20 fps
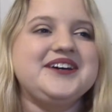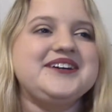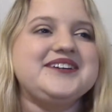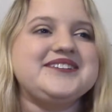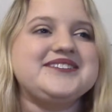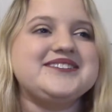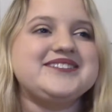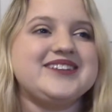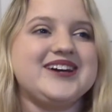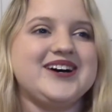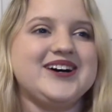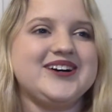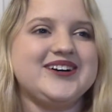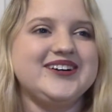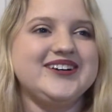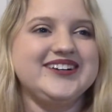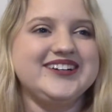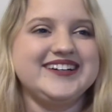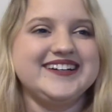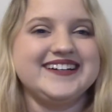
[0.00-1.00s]

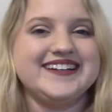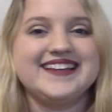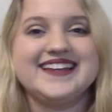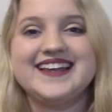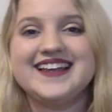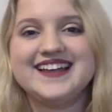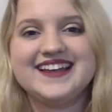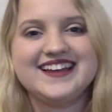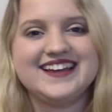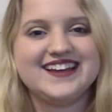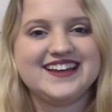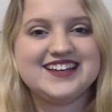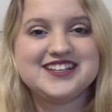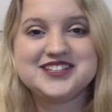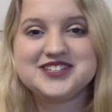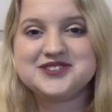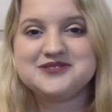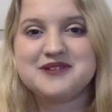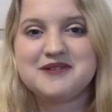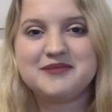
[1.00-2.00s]
So,
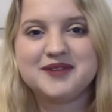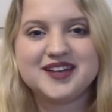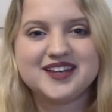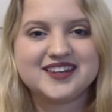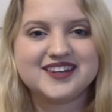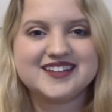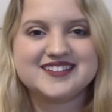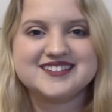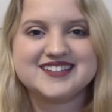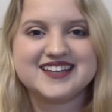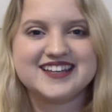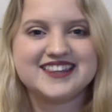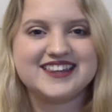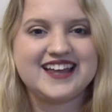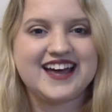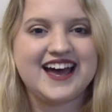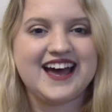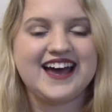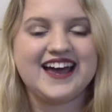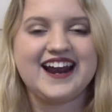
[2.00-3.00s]
swimming, things like
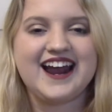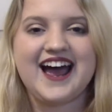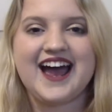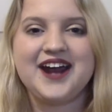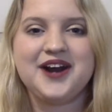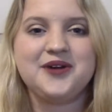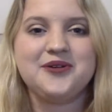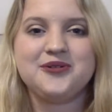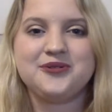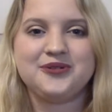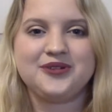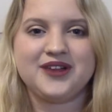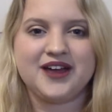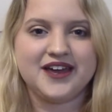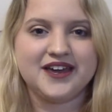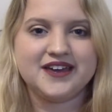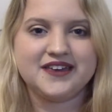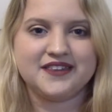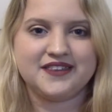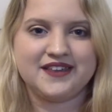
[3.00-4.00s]
that, I don't
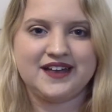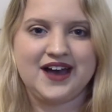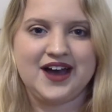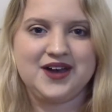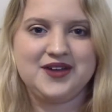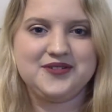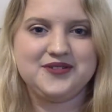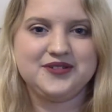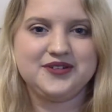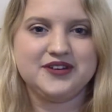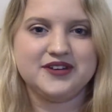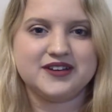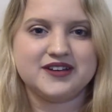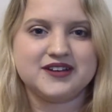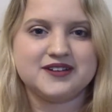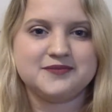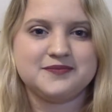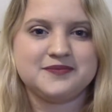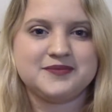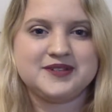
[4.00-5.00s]
like that,
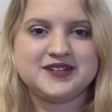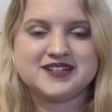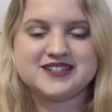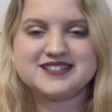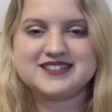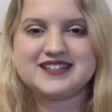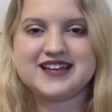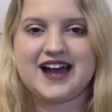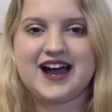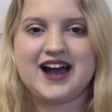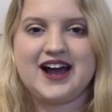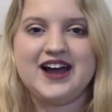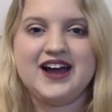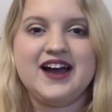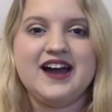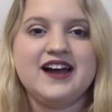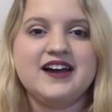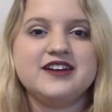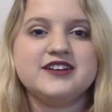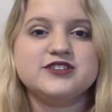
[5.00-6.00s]
because
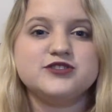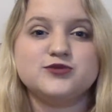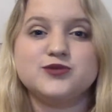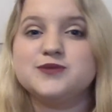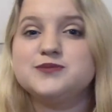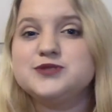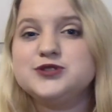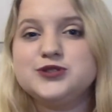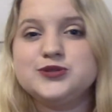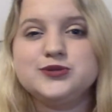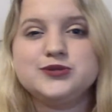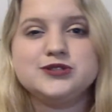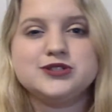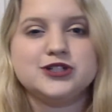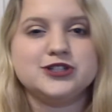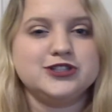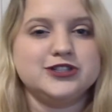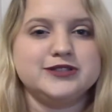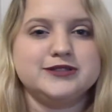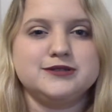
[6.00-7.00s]
swimsuits
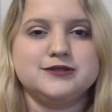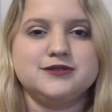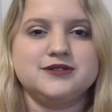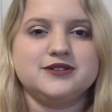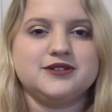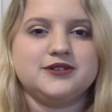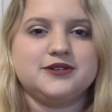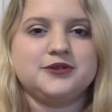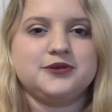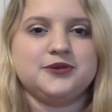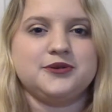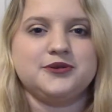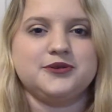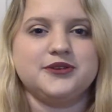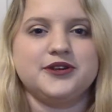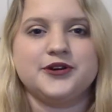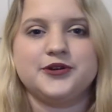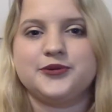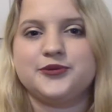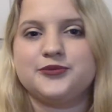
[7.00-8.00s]
are just, oh,
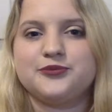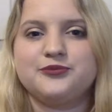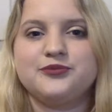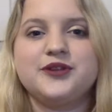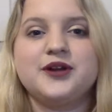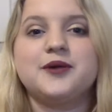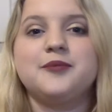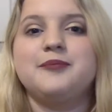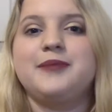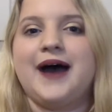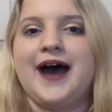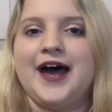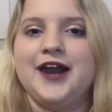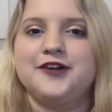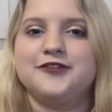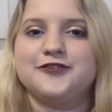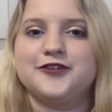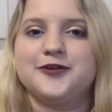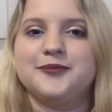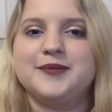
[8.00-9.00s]
they're
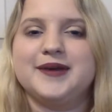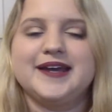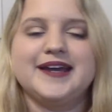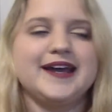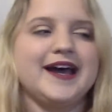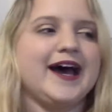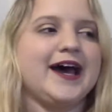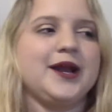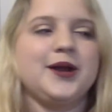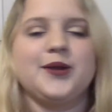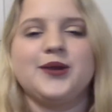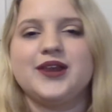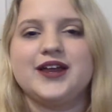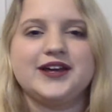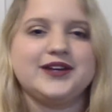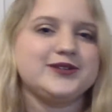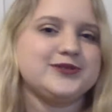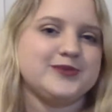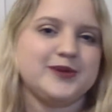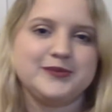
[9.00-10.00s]
bad for me. I don't
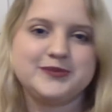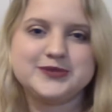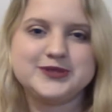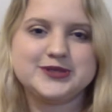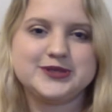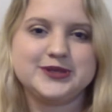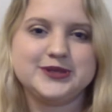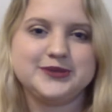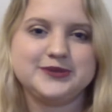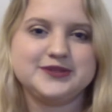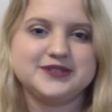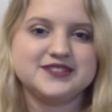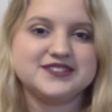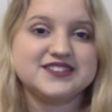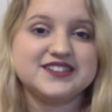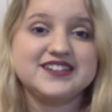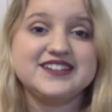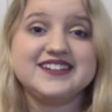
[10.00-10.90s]
like swimsuits.